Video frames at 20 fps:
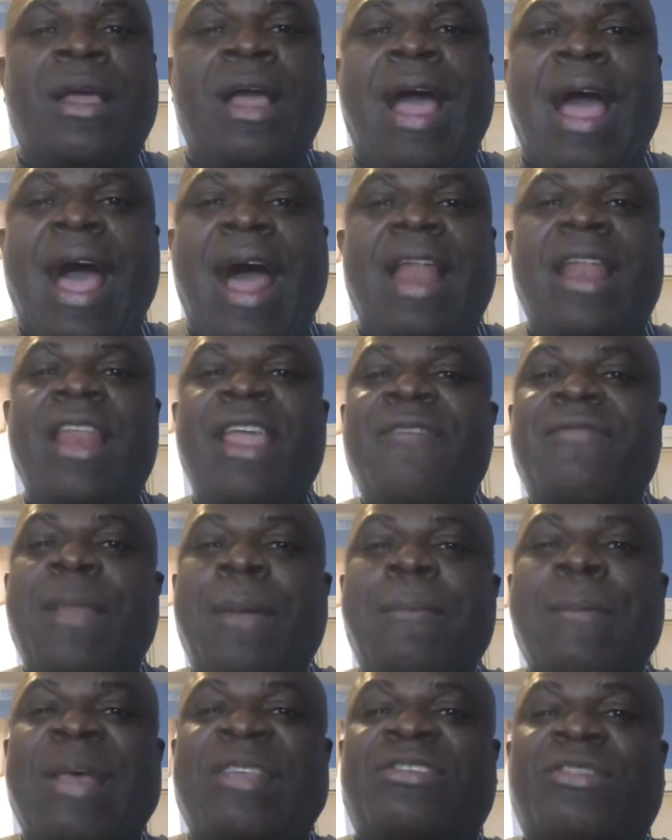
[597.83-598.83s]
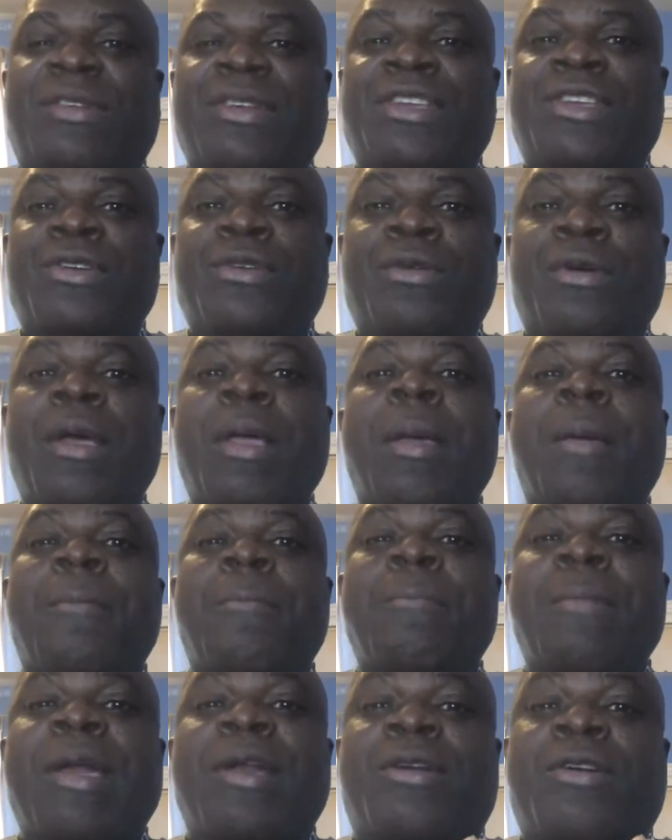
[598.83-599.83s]
I leave the message with you.
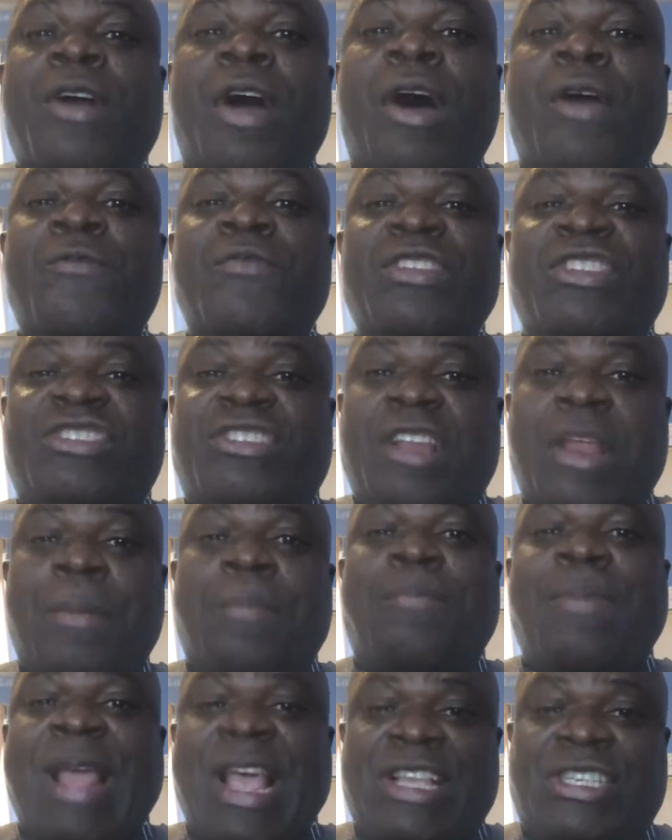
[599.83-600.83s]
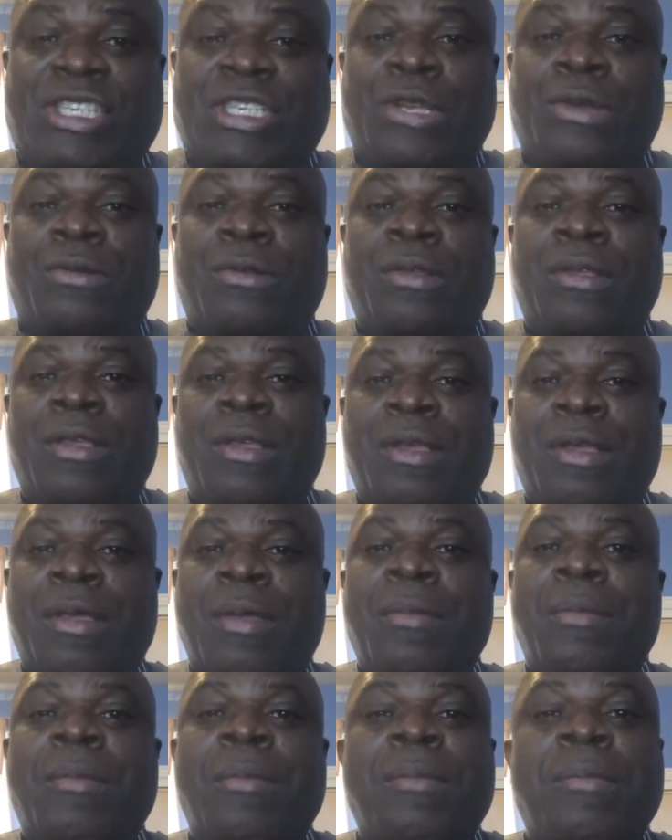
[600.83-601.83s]
May God richly bless you.
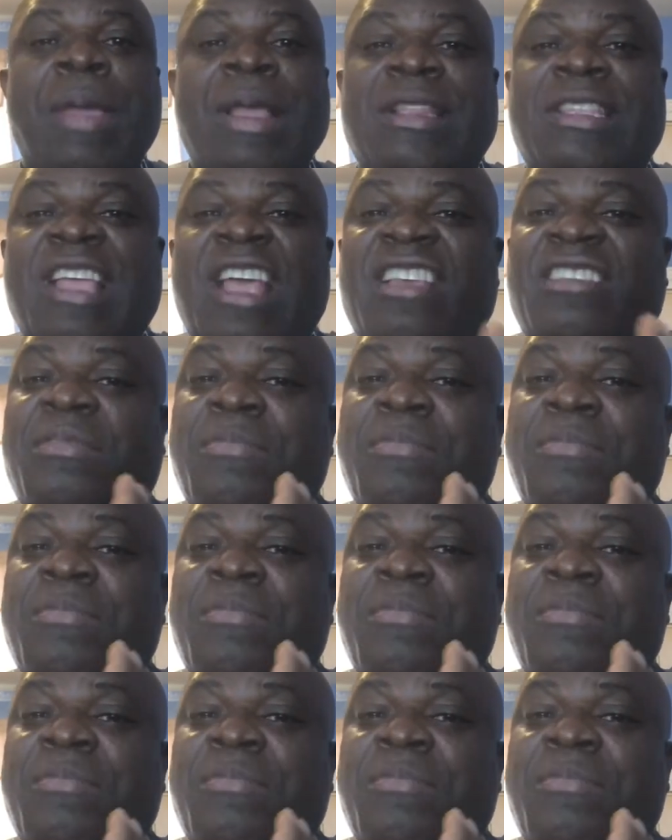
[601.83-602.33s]
May this